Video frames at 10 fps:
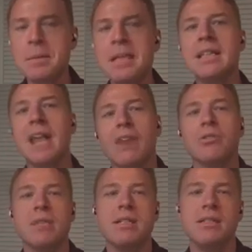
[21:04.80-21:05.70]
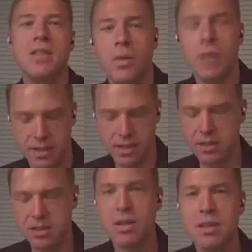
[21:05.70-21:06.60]
the other reason that you want to stick
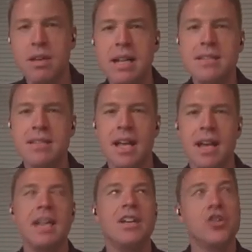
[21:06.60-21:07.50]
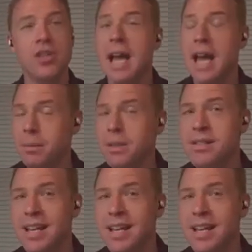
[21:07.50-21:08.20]
to 20 minutes is that shit happens.